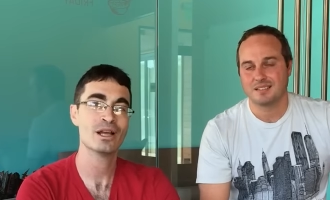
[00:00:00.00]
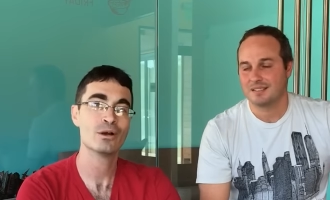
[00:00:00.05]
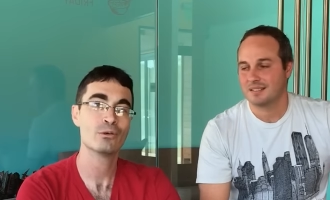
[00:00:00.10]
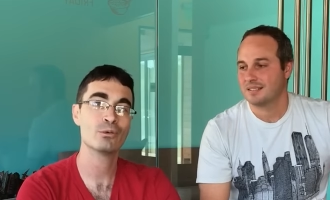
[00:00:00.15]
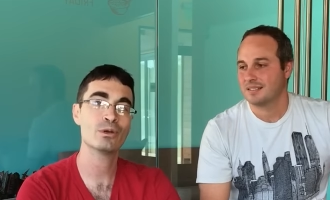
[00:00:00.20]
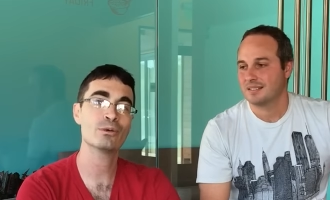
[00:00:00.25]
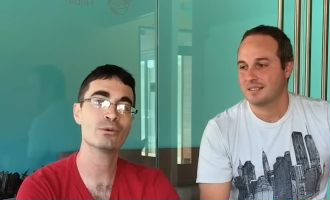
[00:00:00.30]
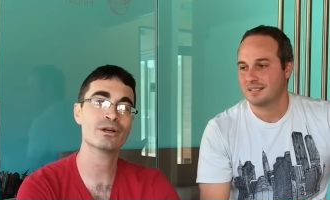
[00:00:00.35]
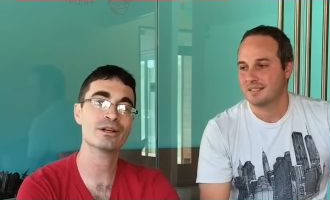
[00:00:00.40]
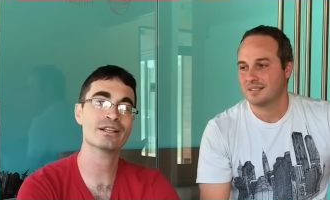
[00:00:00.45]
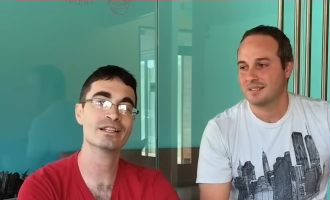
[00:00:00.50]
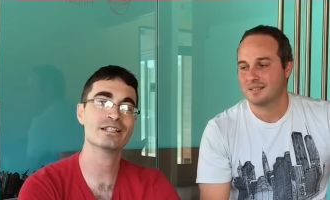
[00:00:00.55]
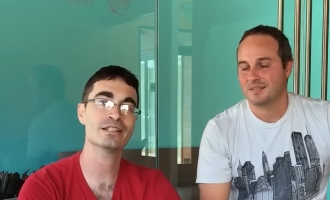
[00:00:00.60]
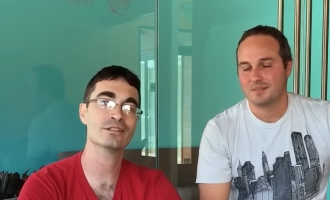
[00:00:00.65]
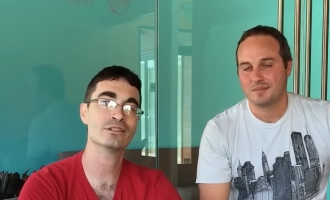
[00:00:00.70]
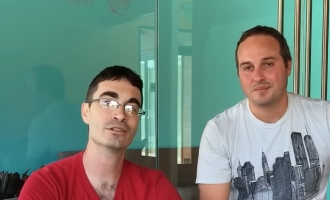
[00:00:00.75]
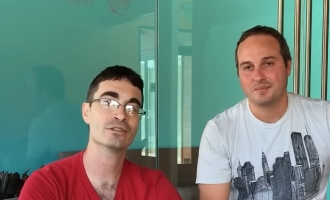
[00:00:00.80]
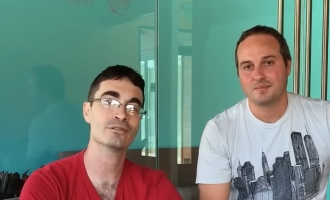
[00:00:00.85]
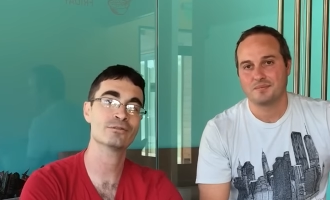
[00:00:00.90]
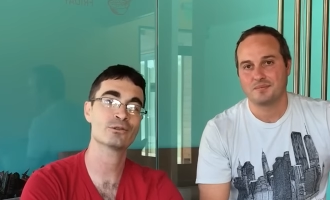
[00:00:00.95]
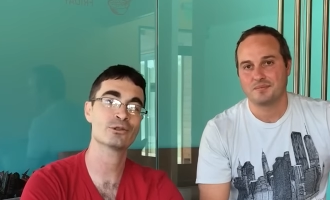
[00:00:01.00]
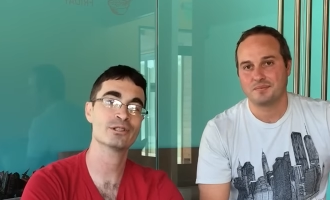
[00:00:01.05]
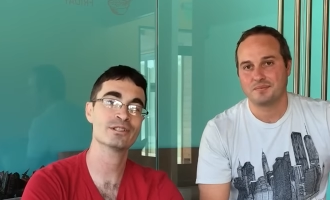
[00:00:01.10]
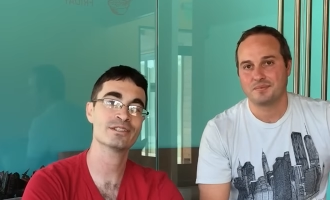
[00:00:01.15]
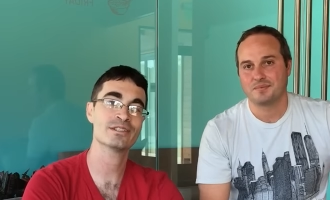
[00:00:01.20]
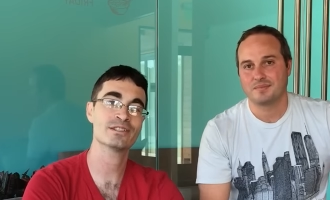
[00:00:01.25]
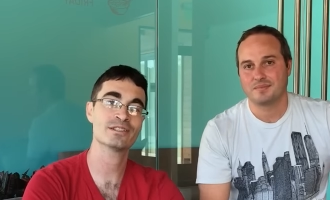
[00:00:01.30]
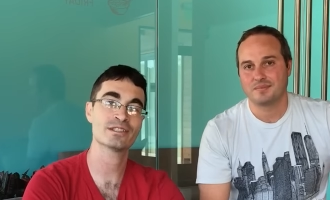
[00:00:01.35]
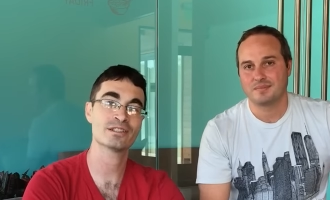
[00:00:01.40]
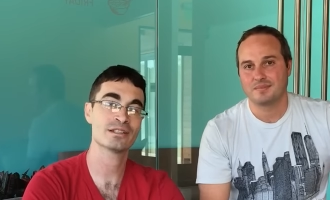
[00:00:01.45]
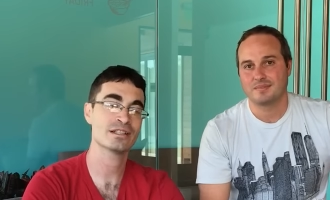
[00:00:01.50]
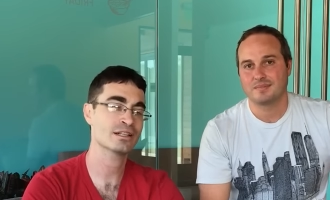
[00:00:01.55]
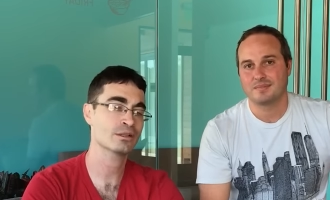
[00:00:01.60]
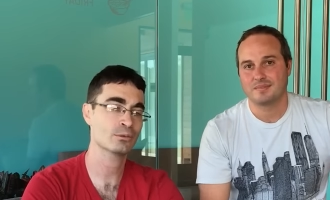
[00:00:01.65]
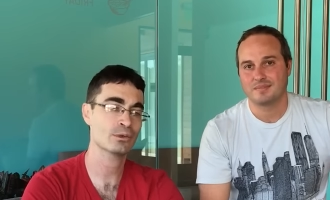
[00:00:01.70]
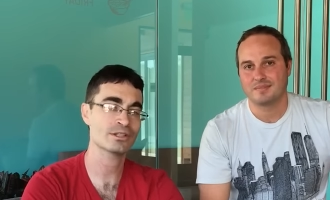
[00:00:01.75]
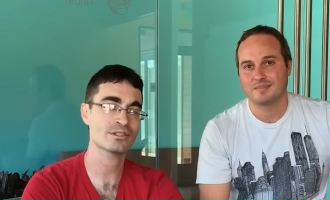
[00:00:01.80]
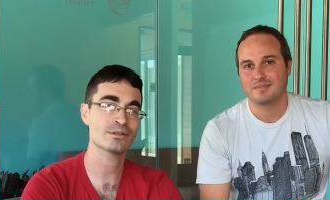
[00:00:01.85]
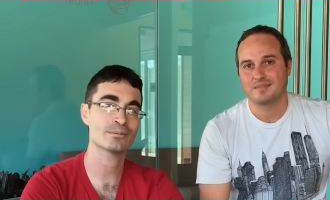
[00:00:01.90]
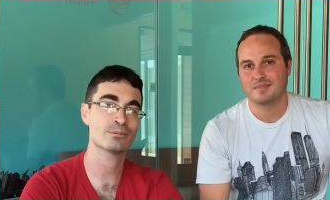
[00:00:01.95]
Speaker 1: We want to hear your voices and hear
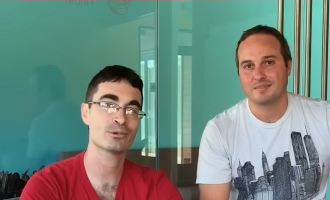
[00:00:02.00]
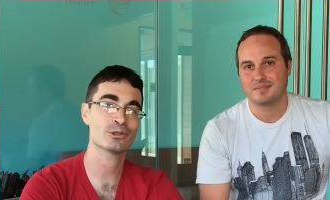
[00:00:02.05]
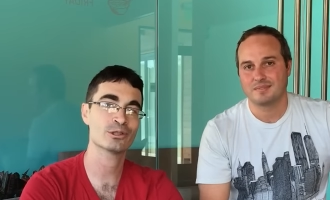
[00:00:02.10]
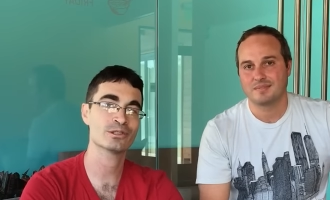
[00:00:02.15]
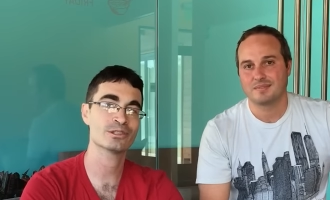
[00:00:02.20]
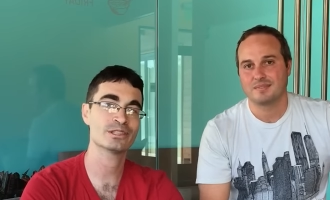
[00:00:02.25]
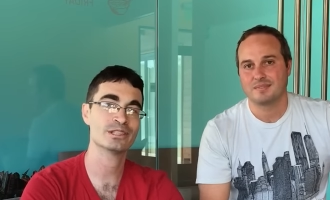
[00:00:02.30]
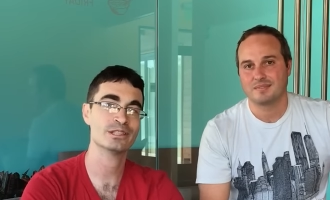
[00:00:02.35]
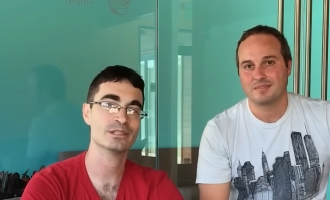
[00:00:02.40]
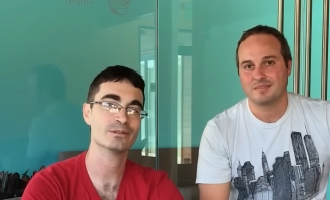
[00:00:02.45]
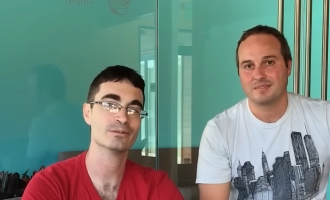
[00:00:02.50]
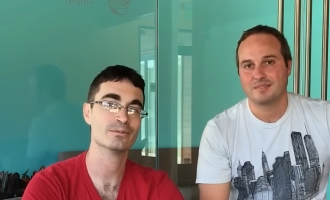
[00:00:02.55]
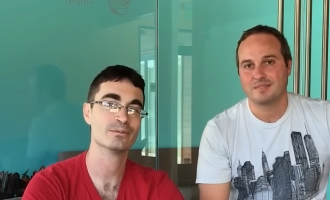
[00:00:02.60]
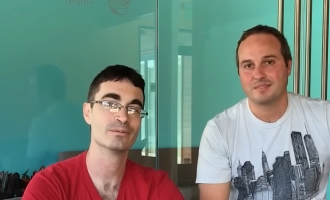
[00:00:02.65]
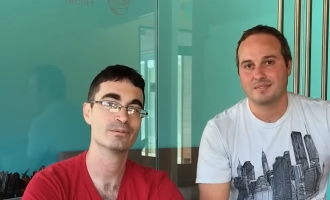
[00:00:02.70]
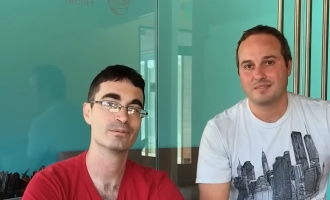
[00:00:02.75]
what's important to you.